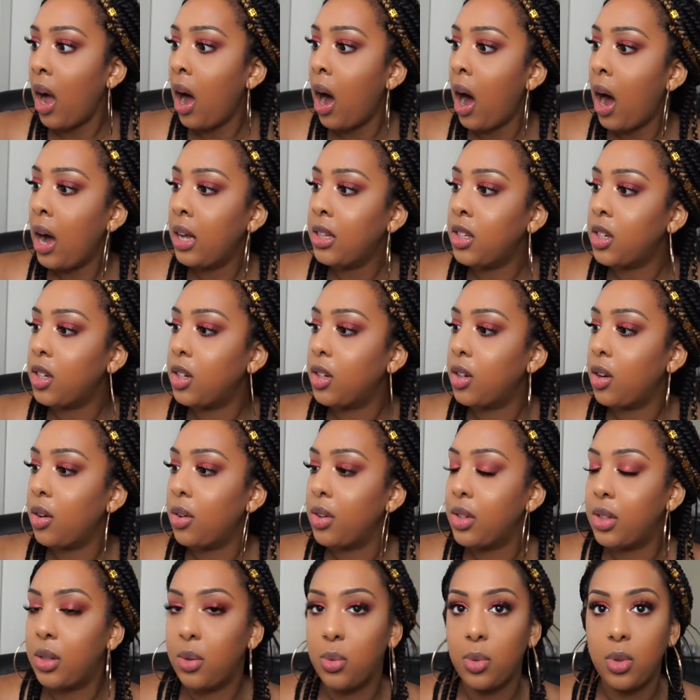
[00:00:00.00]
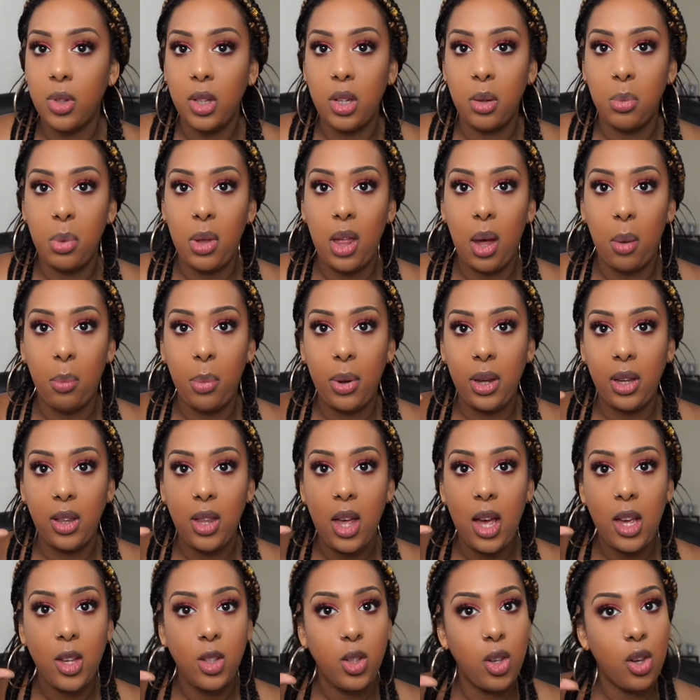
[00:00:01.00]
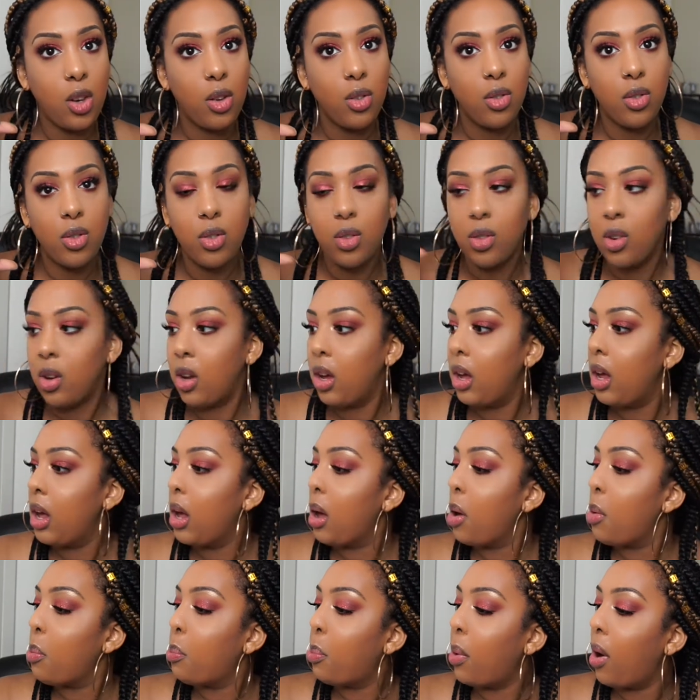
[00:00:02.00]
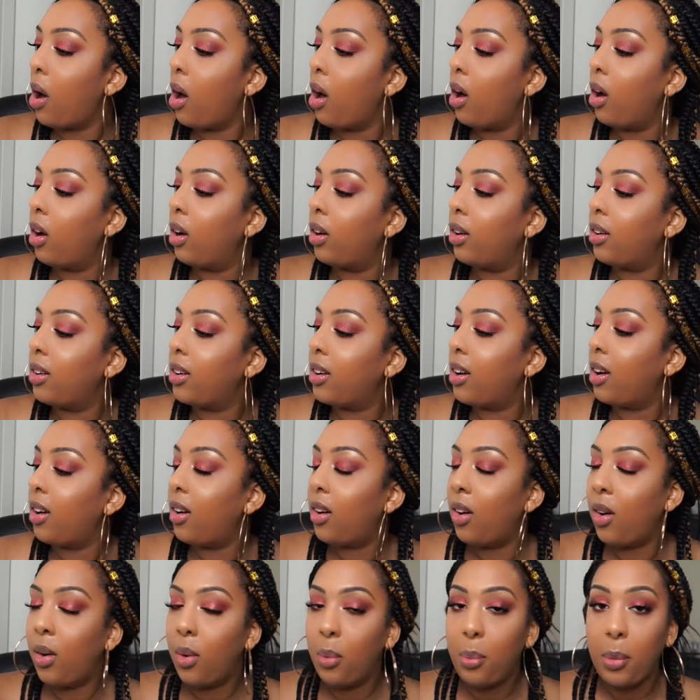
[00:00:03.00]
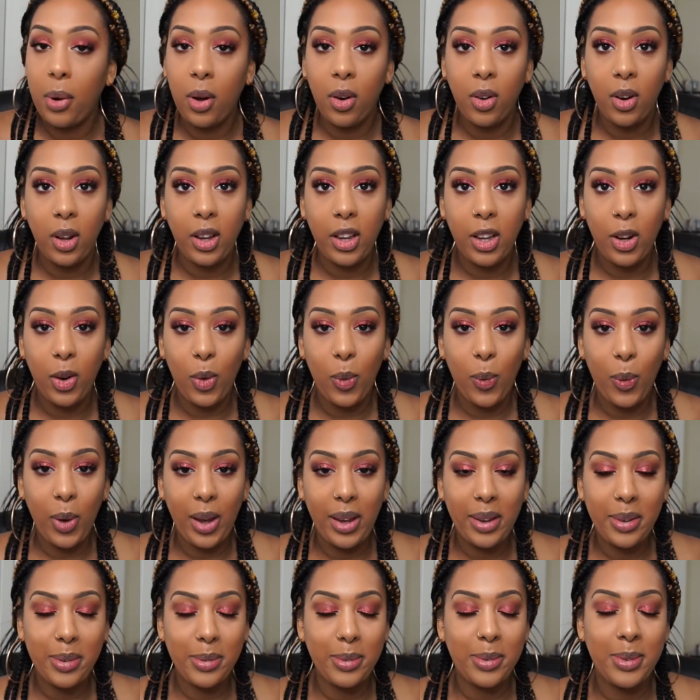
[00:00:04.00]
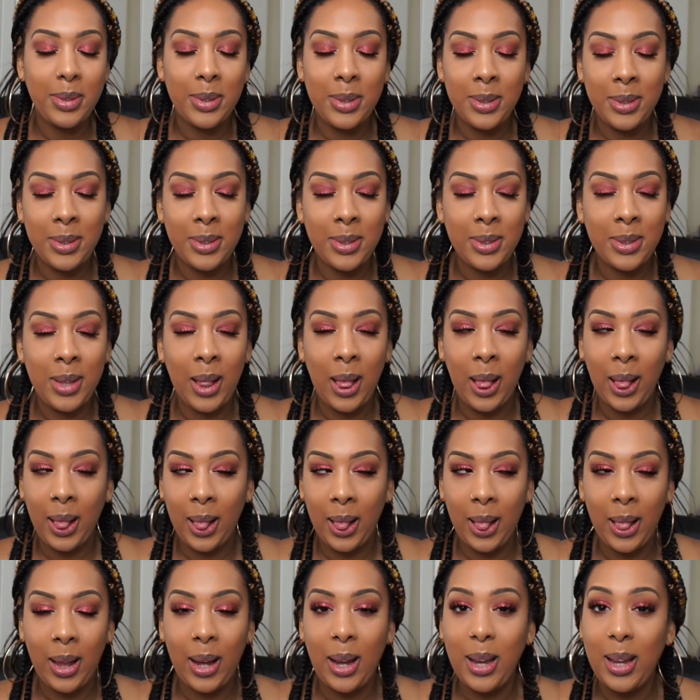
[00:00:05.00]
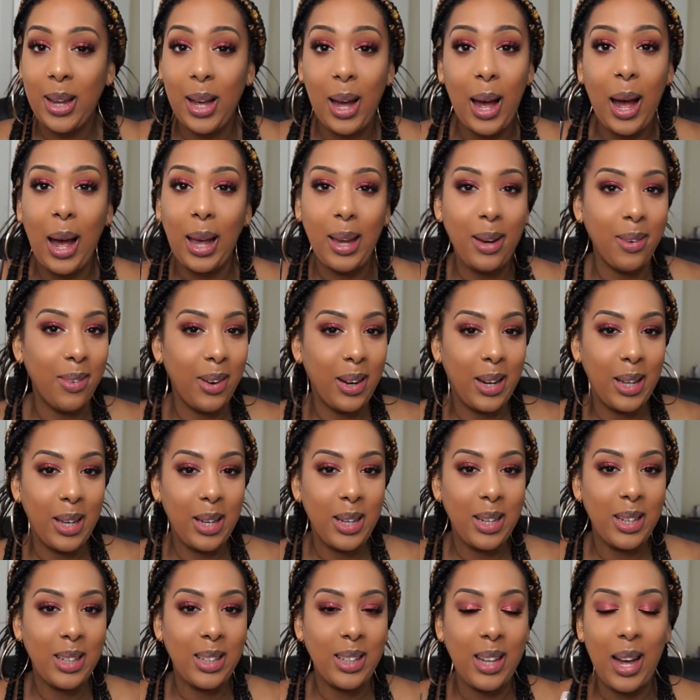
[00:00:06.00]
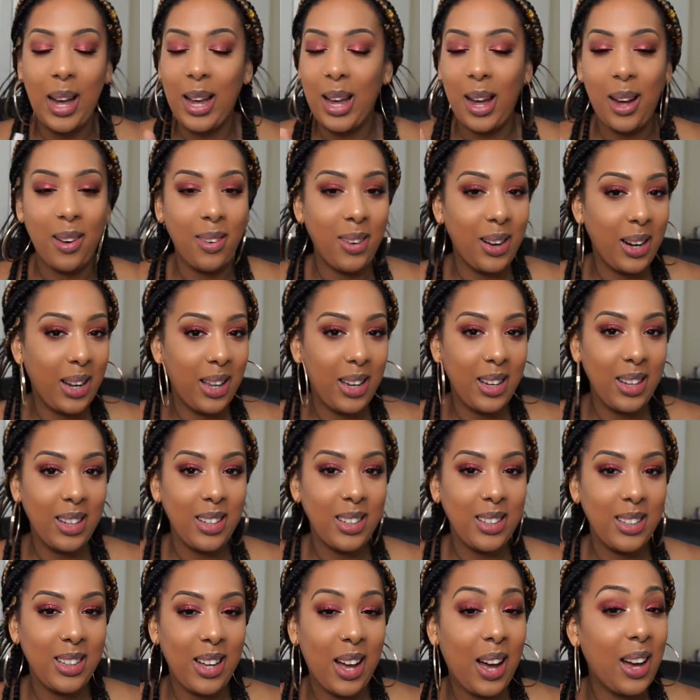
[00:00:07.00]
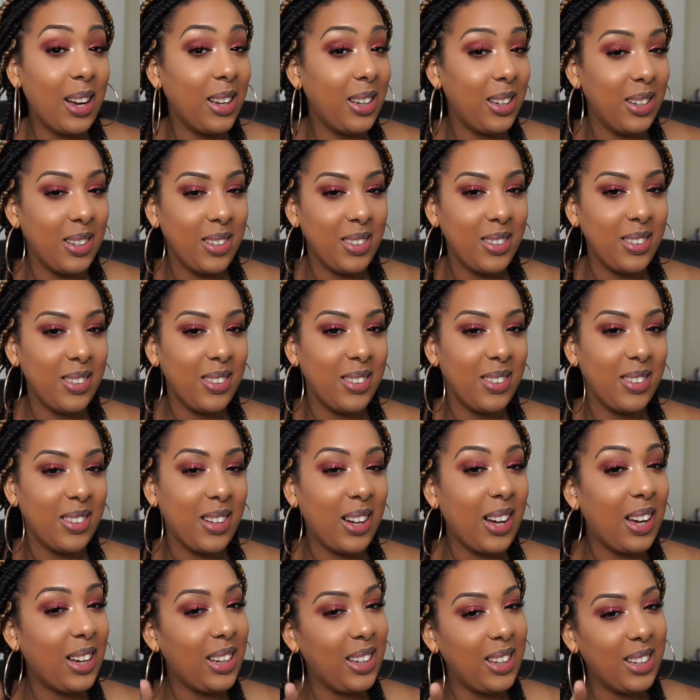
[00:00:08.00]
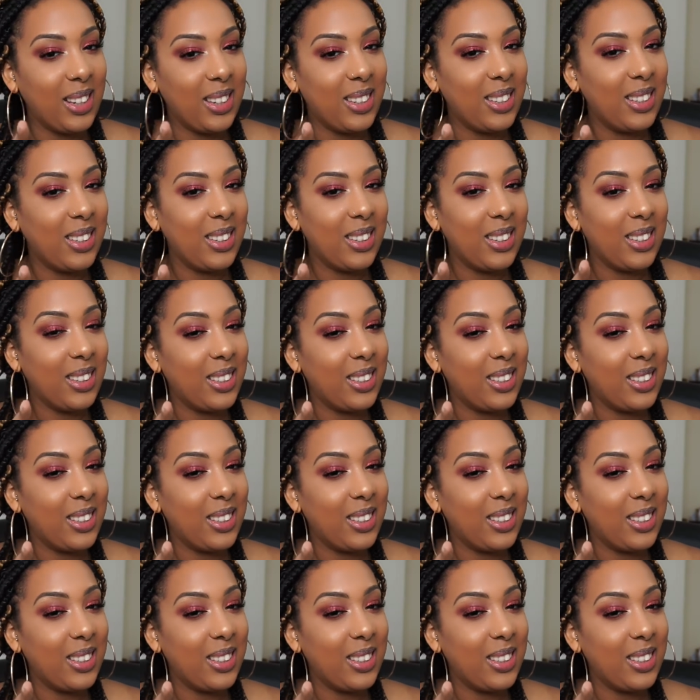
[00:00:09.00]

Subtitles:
I didn't notice it was gonna be that big. That is huge. But oh my god, I cannot wait. Are you ready? Are you ready? Are you? Are you?